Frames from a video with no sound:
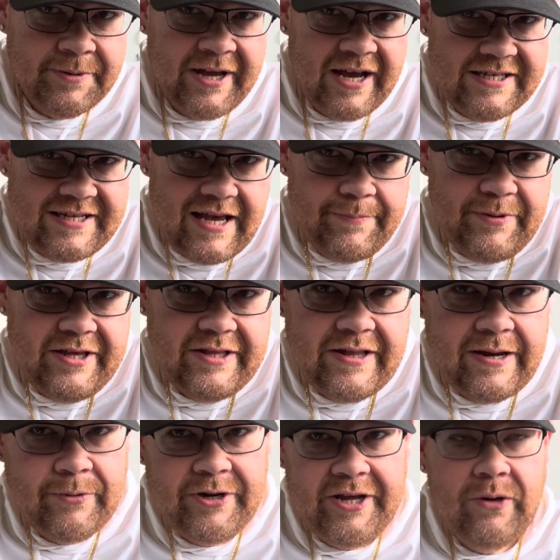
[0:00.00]
guys, happy
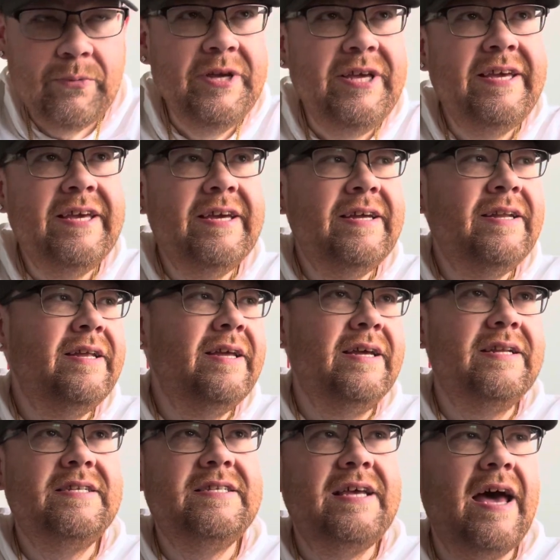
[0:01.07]
Labor Day weekend.
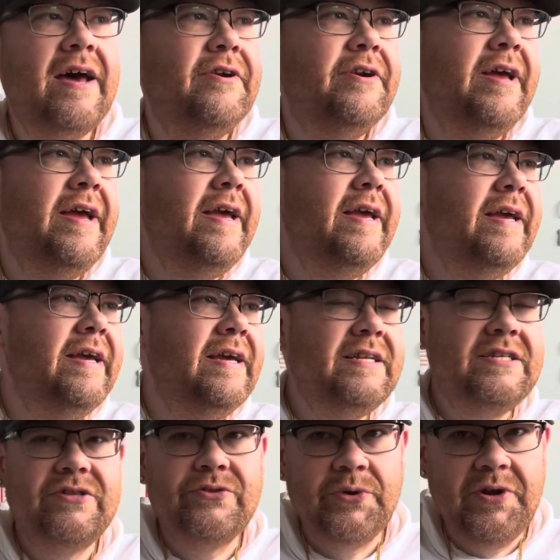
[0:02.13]
It's Saturday.
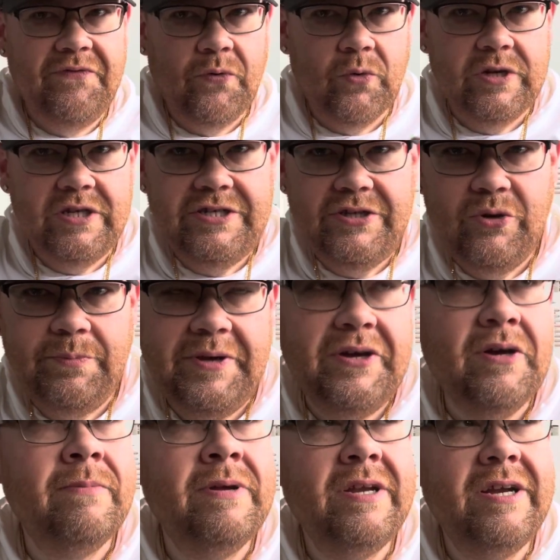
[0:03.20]
It's 3:42
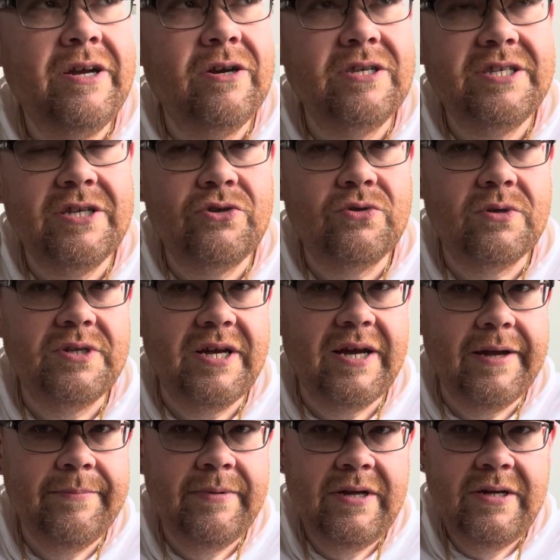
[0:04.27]
p.m. here Central
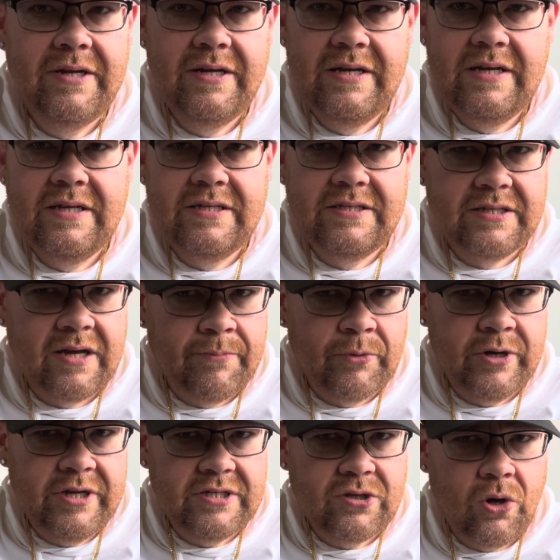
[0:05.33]
Time. Summer
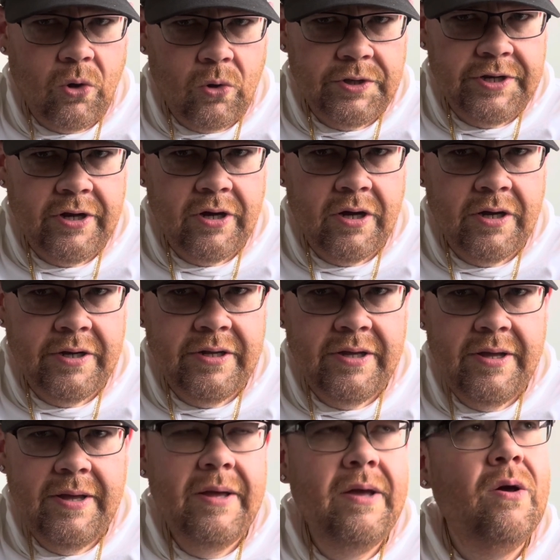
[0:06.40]
is holding on
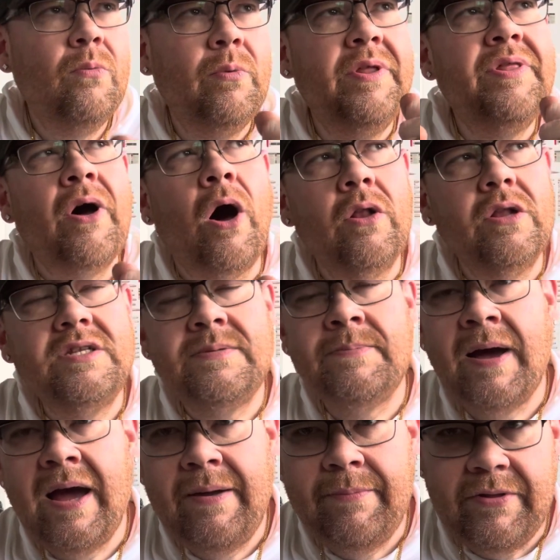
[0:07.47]
with all its
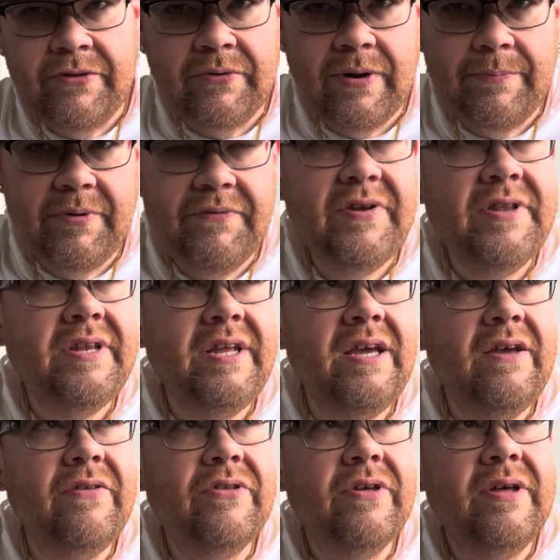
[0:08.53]
might by the grip of its
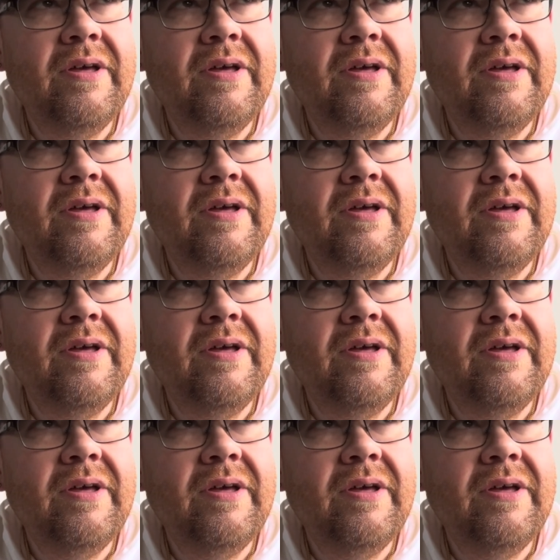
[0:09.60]
teeth,